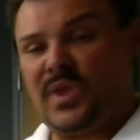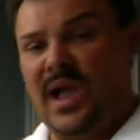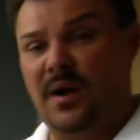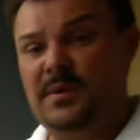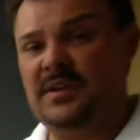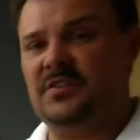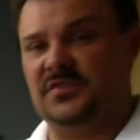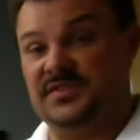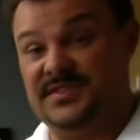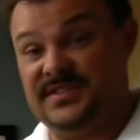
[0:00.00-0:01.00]
How many of
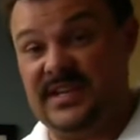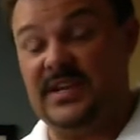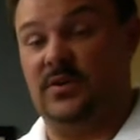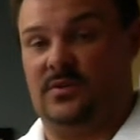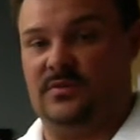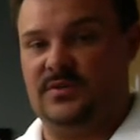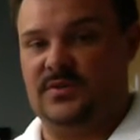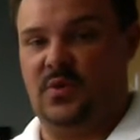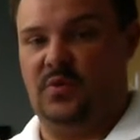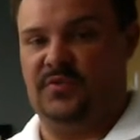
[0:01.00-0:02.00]
those
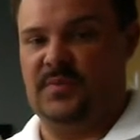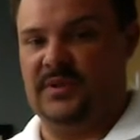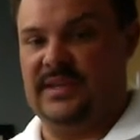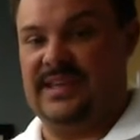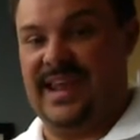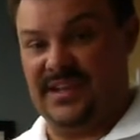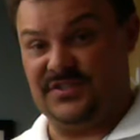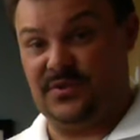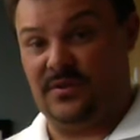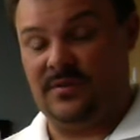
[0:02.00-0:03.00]
deals ultimately
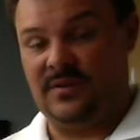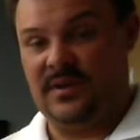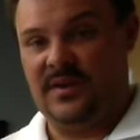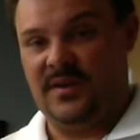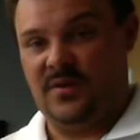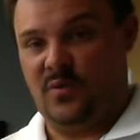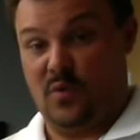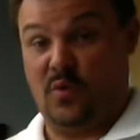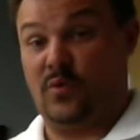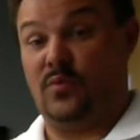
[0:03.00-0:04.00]
cancel
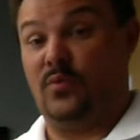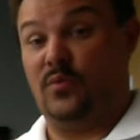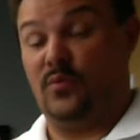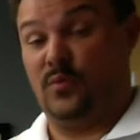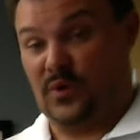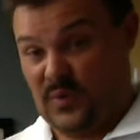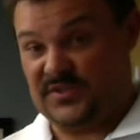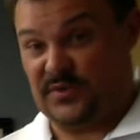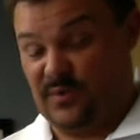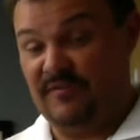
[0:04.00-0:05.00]
or
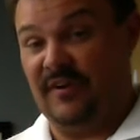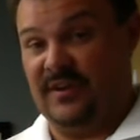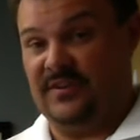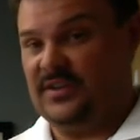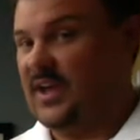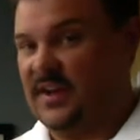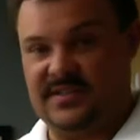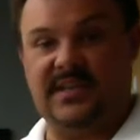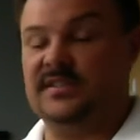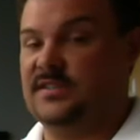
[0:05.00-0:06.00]
request a refund? You got to
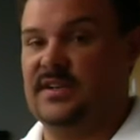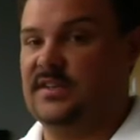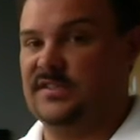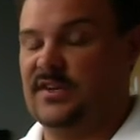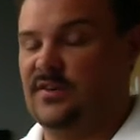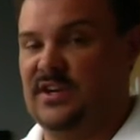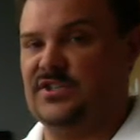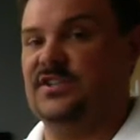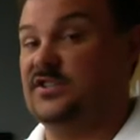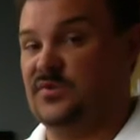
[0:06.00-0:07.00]
take this into
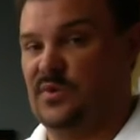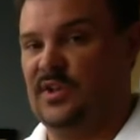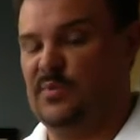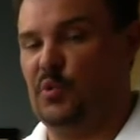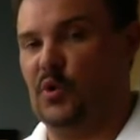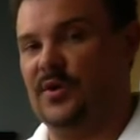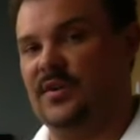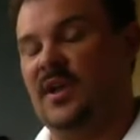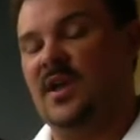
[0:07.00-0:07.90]
consideration. This is really important.